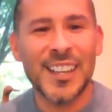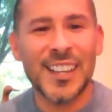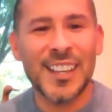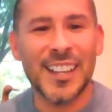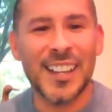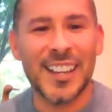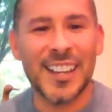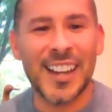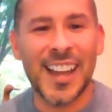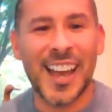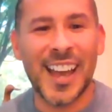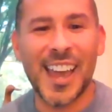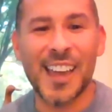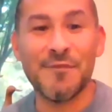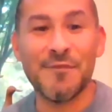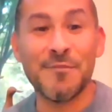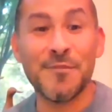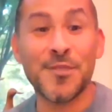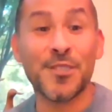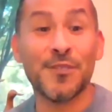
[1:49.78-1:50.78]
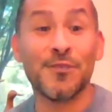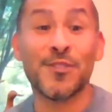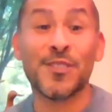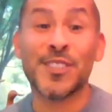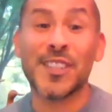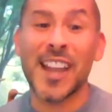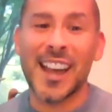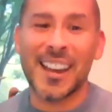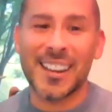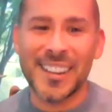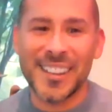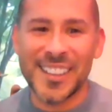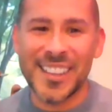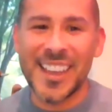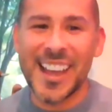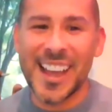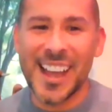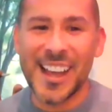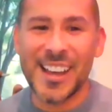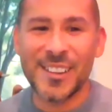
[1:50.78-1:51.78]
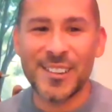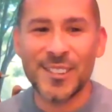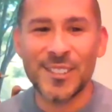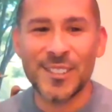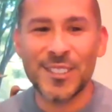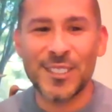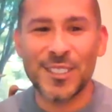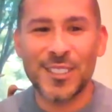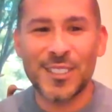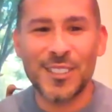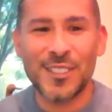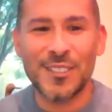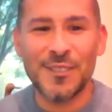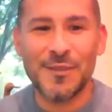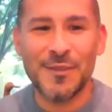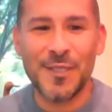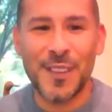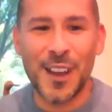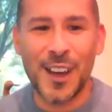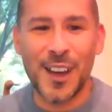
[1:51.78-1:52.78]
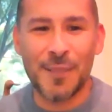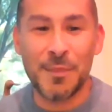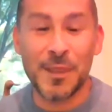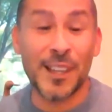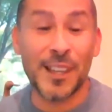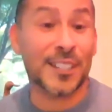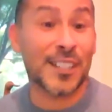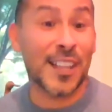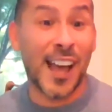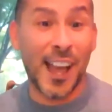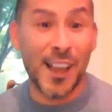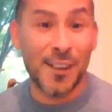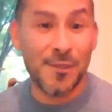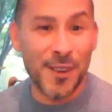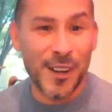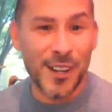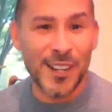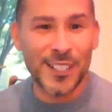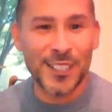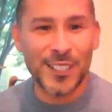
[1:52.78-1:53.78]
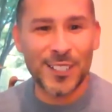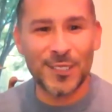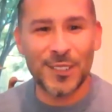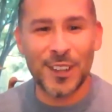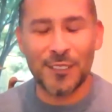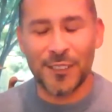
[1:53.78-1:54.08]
And I have moved out of the house because I wanted to.